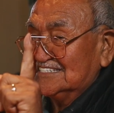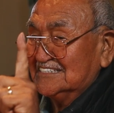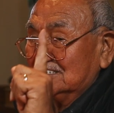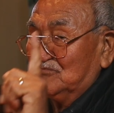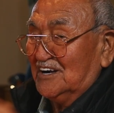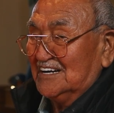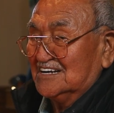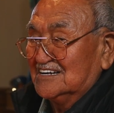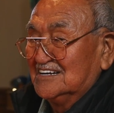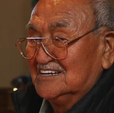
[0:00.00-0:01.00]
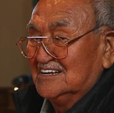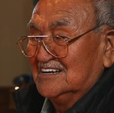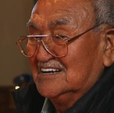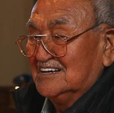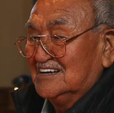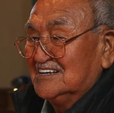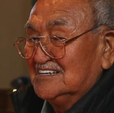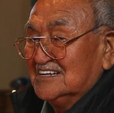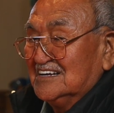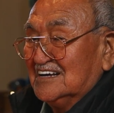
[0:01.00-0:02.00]
Just one.
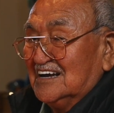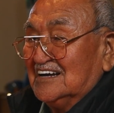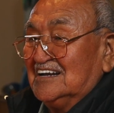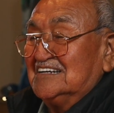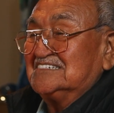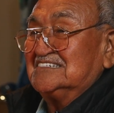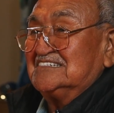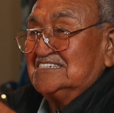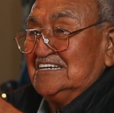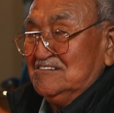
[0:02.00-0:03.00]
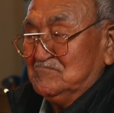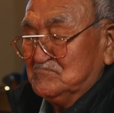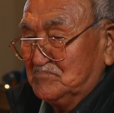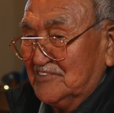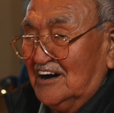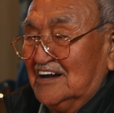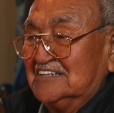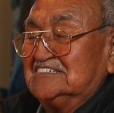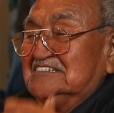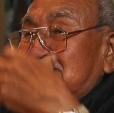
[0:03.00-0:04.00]
And it just
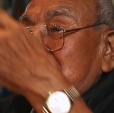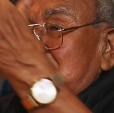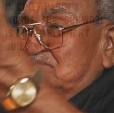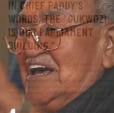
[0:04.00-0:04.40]
costs just keep